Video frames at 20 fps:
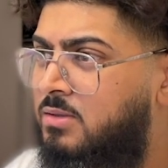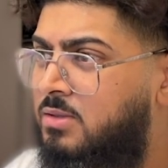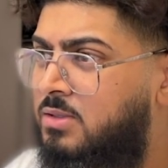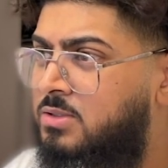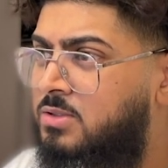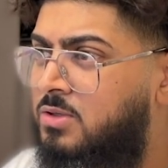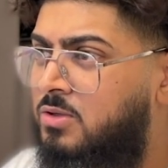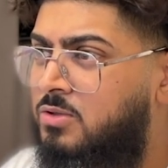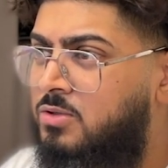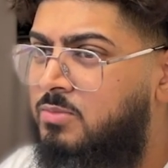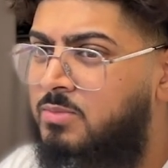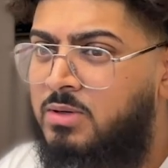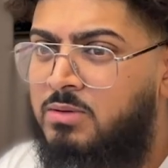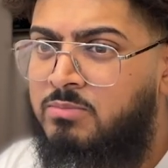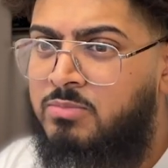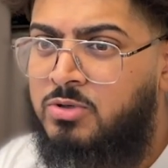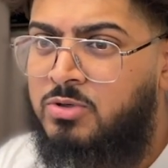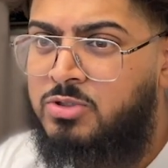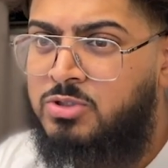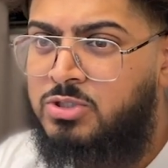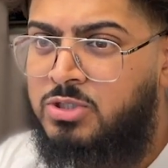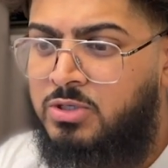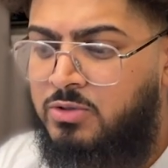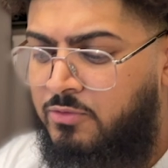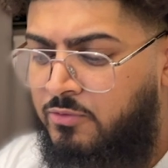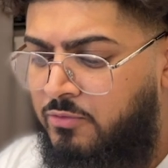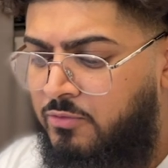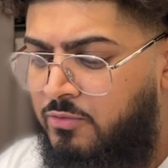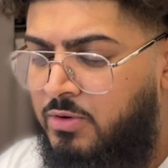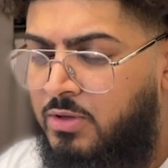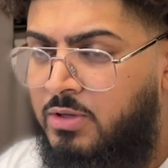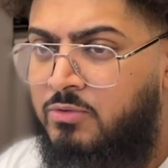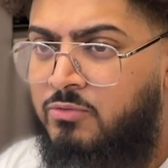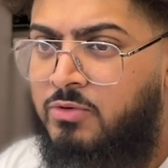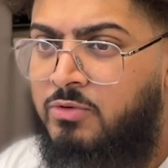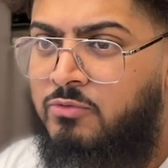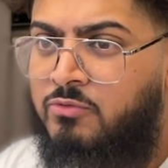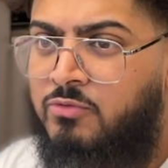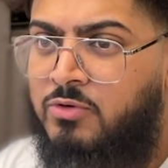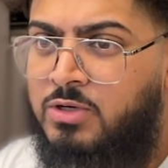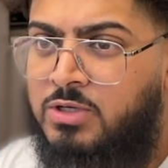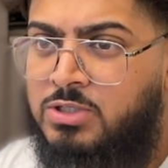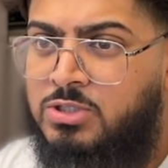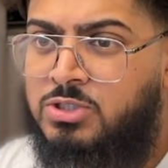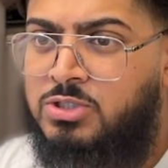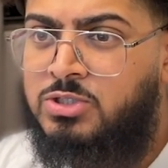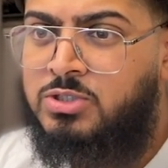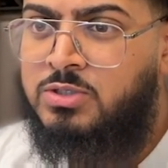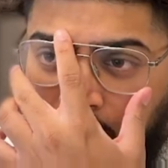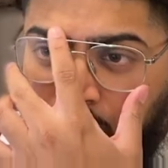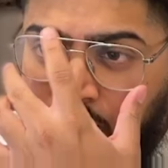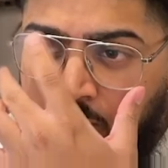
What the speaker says: Let's go to my bookshelf and refresh.